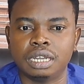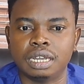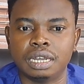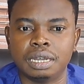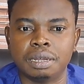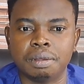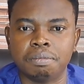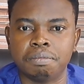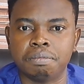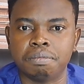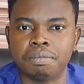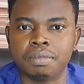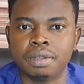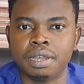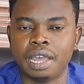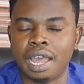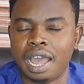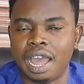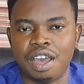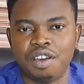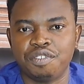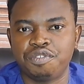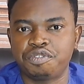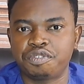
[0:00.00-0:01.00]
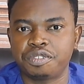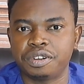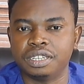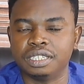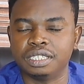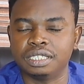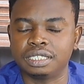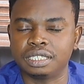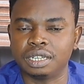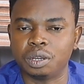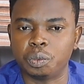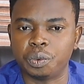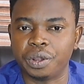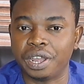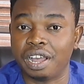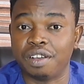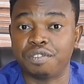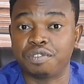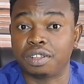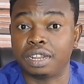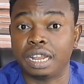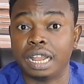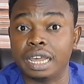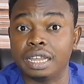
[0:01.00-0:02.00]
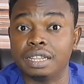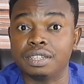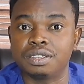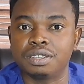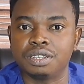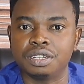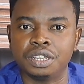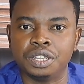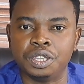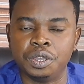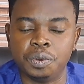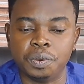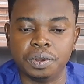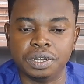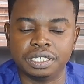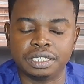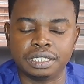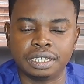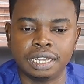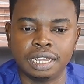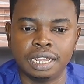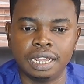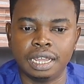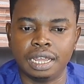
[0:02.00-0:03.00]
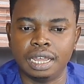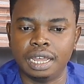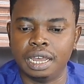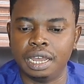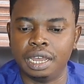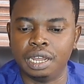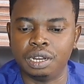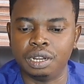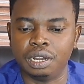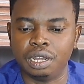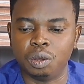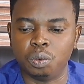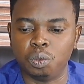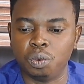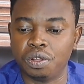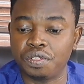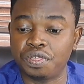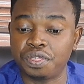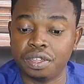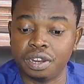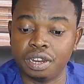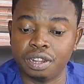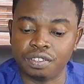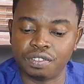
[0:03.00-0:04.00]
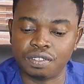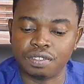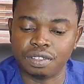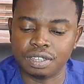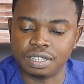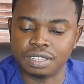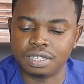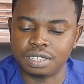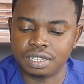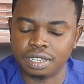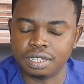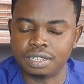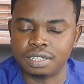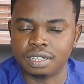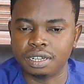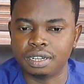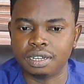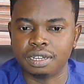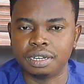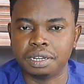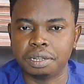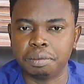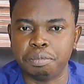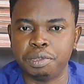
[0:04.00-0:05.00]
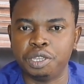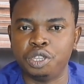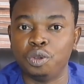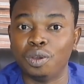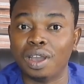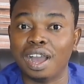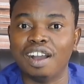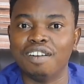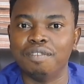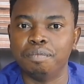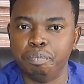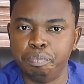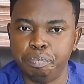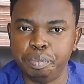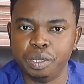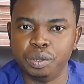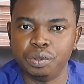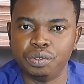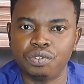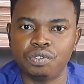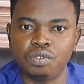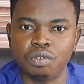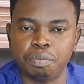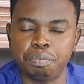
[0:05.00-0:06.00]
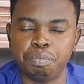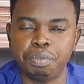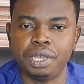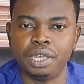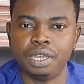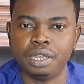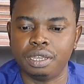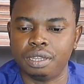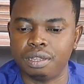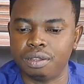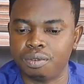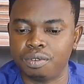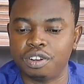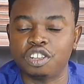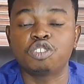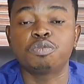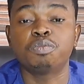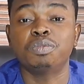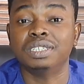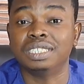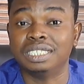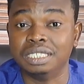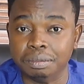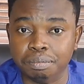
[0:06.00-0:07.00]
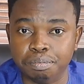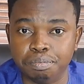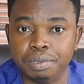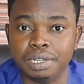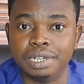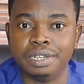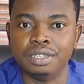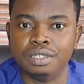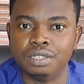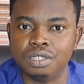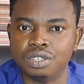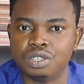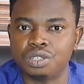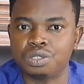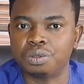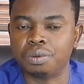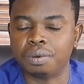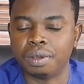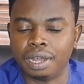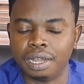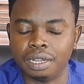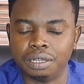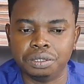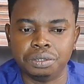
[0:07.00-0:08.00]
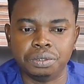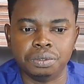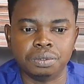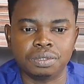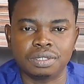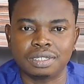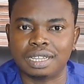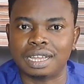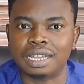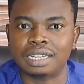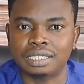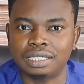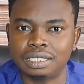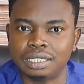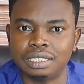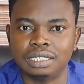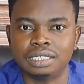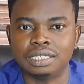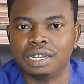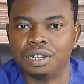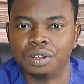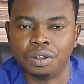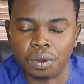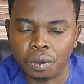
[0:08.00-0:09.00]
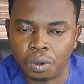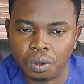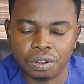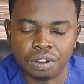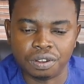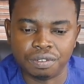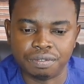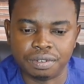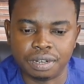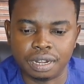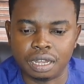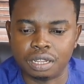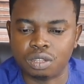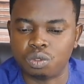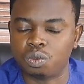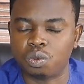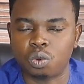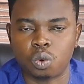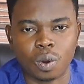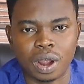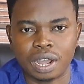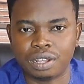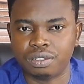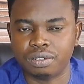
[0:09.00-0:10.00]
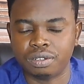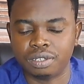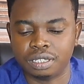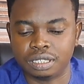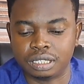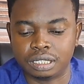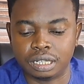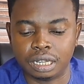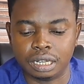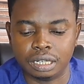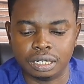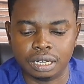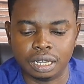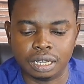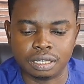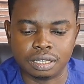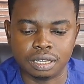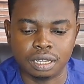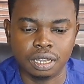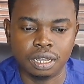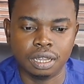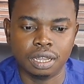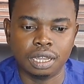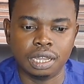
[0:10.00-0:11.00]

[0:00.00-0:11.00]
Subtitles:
I have friends and we have clients in the US. And one thing is certain. I mean, you have bills to pay, responsibilities to handle, taxes and all of that. I quite understand that.